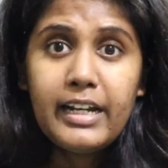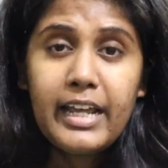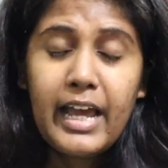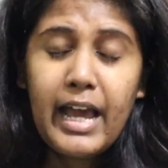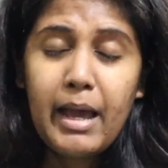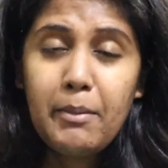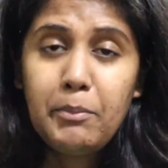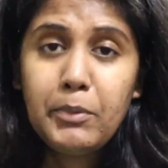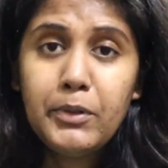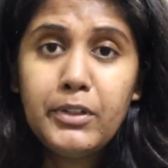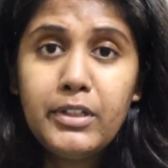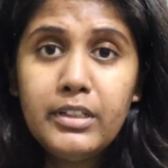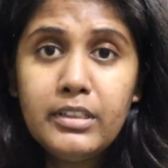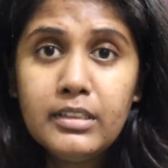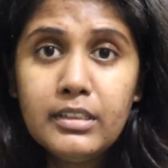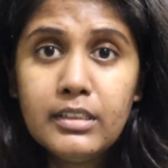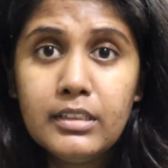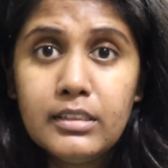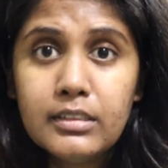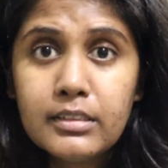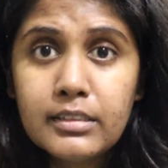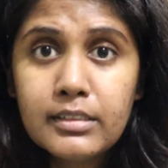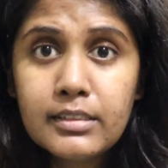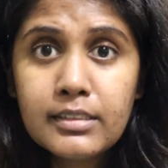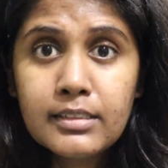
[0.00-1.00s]
that happened in
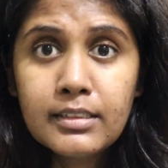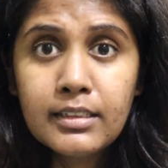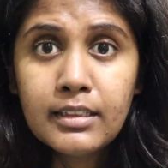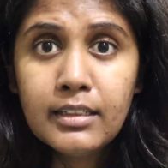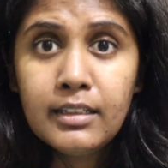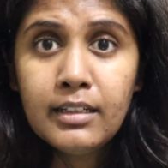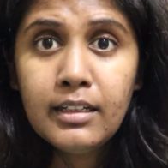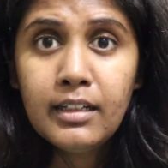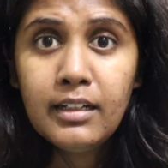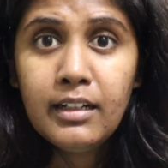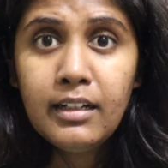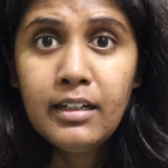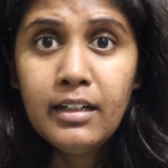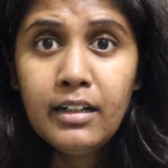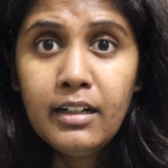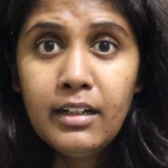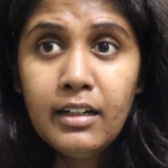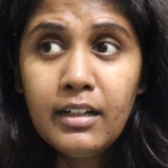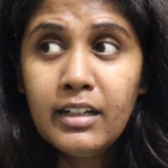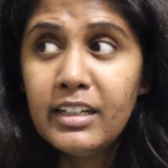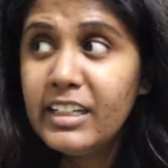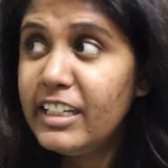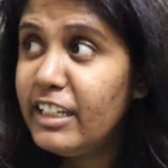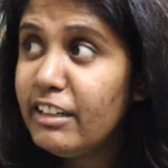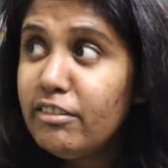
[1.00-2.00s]
this.
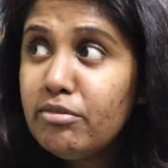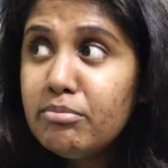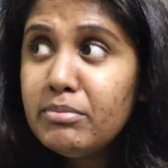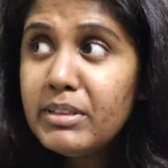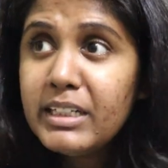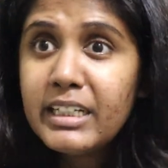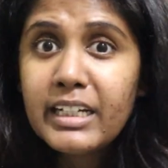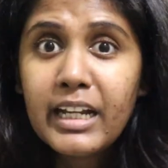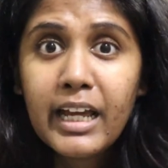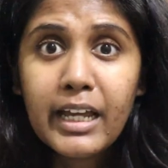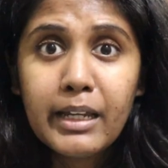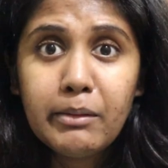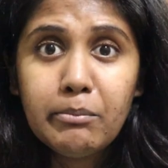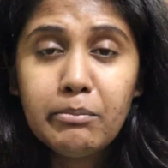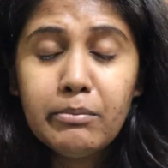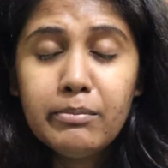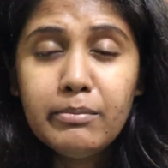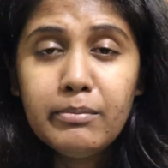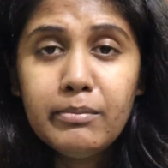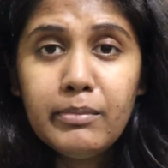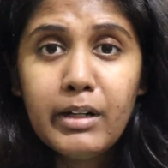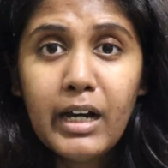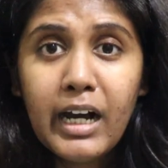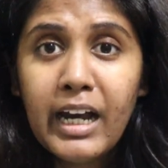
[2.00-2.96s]
Give me time.